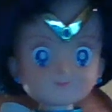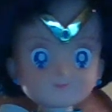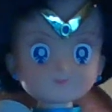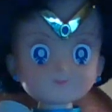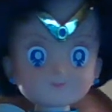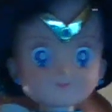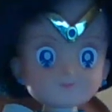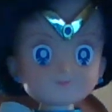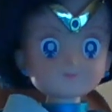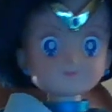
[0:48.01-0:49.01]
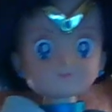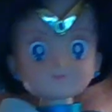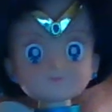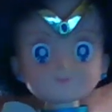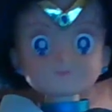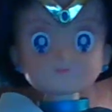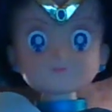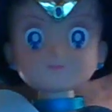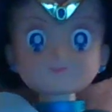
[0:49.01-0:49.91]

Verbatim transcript: could put something out there